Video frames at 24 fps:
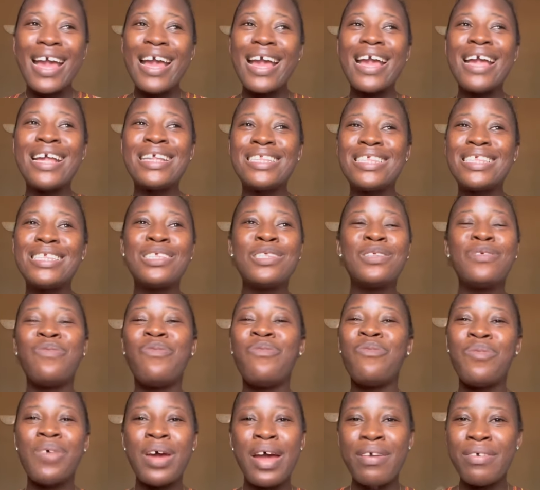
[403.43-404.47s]
It is
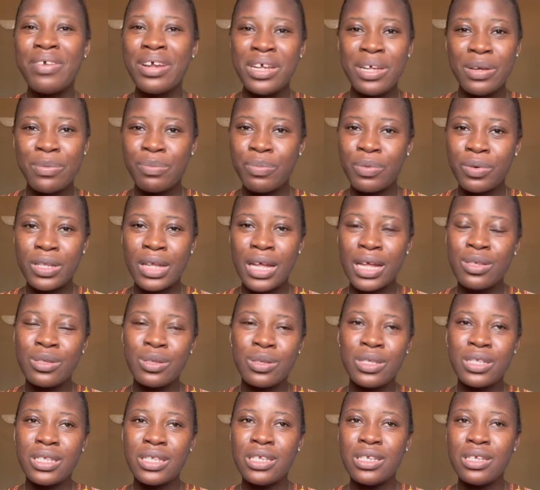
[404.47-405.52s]
very important to
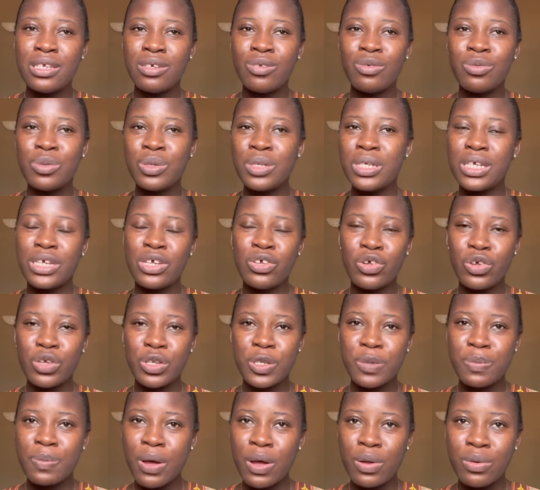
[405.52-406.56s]
see the good in your
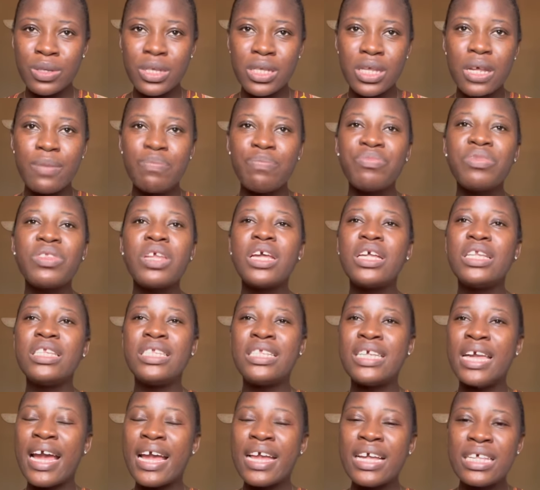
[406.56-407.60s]
spouse.
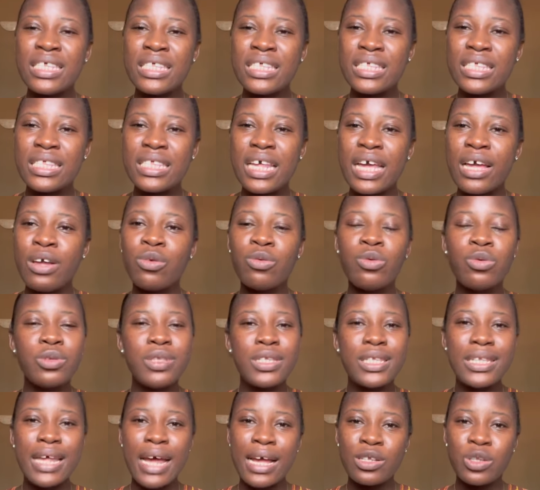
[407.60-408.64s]
There is a good
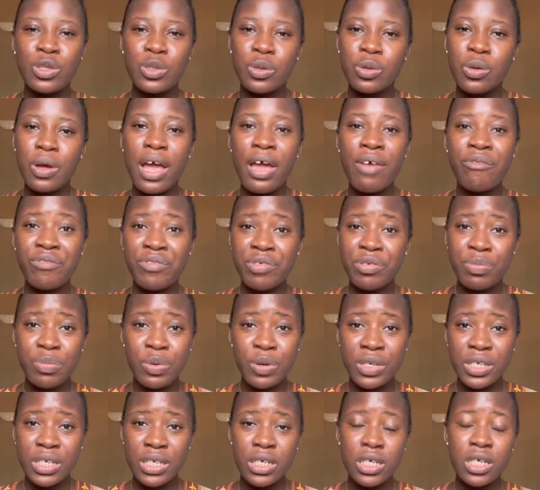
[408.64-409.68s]
side to
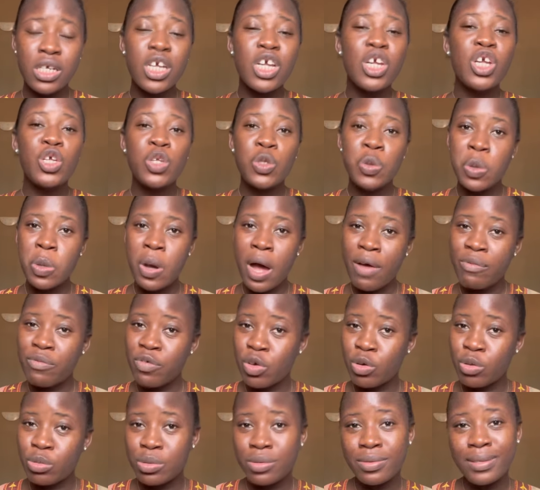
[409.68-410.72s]
everybody. You have your
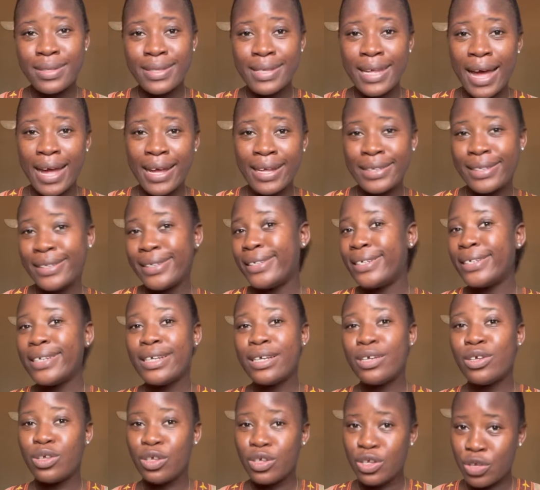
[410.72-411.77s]
good side,
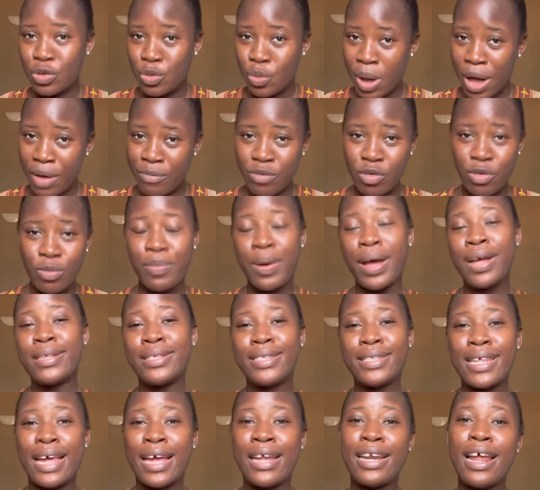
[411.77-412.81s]
you have your bad
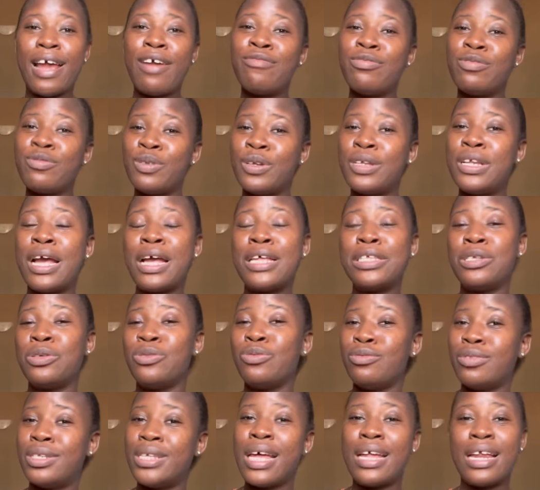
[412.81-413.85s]
side. Everybody has a
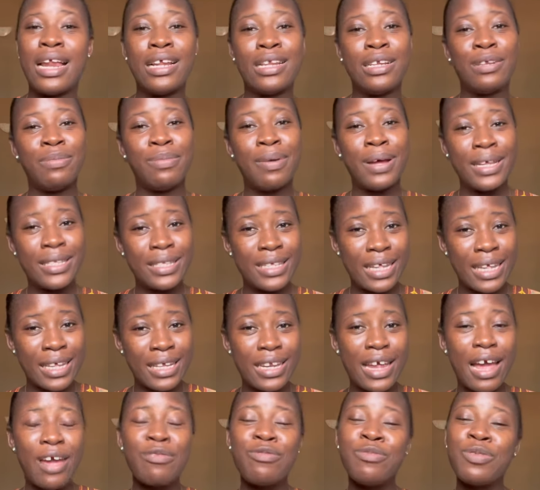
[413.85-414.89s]
good side and a bad side.
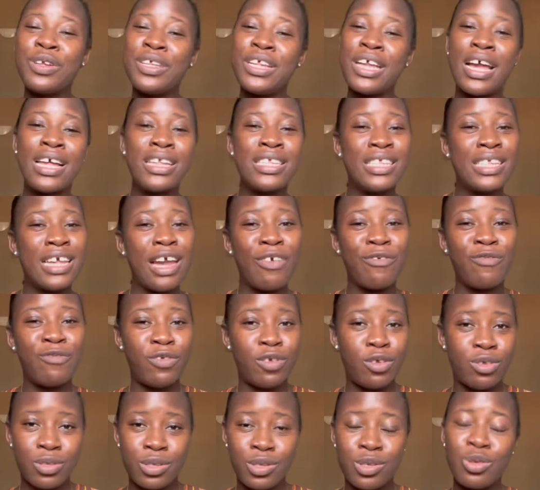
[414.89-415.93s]
Everybody has their
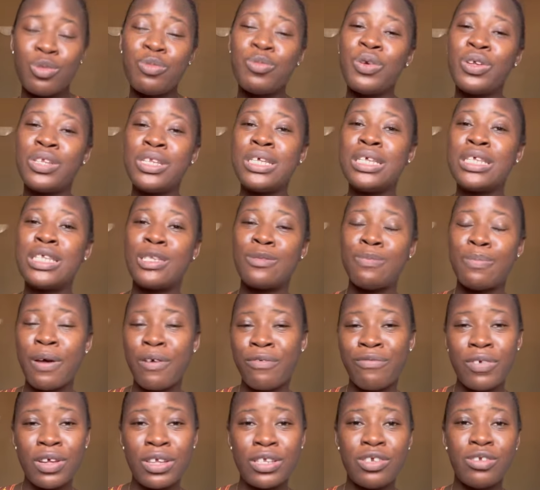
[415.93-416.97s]
flaws. Nobody is
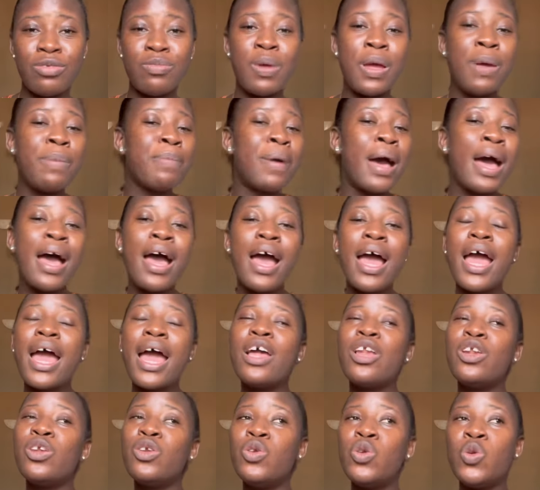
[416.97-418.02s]
perfect. Remember,
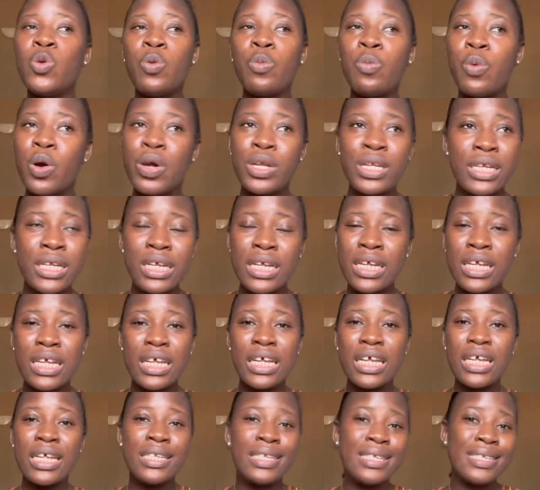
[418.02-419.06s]
nobody
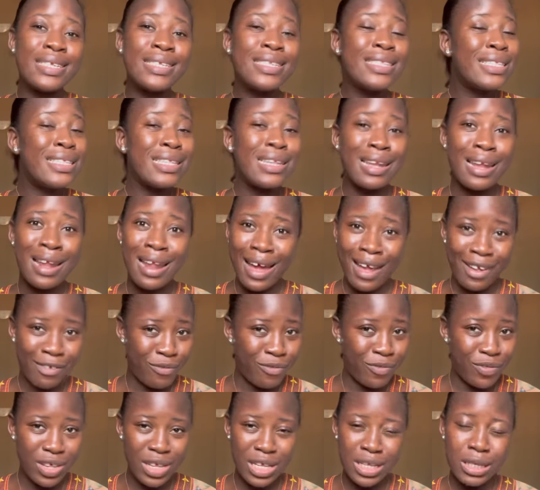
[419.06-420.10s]
in this
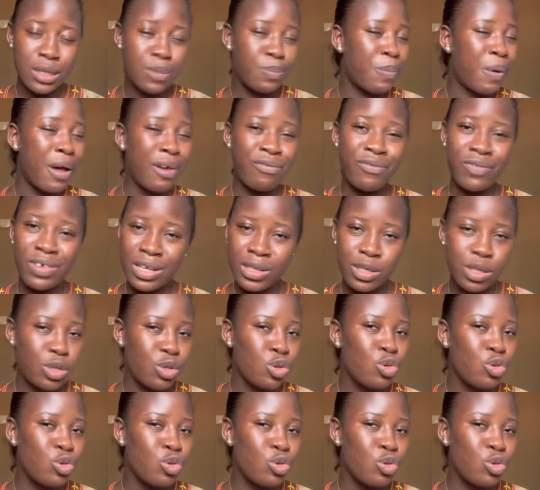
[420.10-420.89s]
life is perfect.